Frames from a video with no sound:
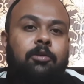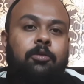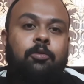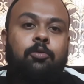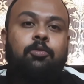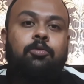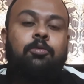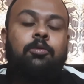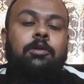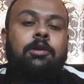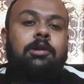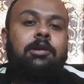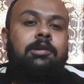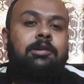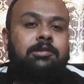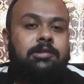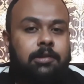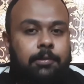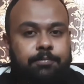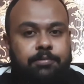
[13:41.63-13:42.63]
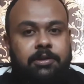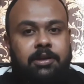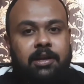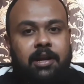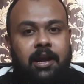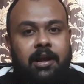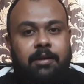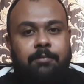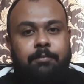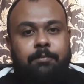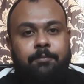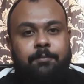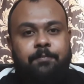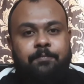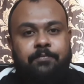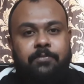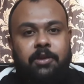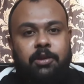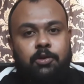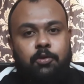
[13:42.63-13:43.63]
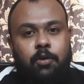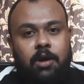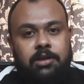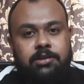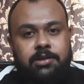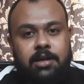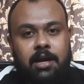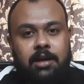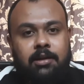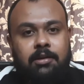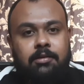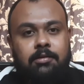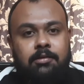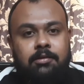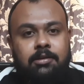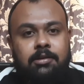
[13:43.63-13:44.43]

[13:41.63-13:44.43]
Do subscribe to our channel,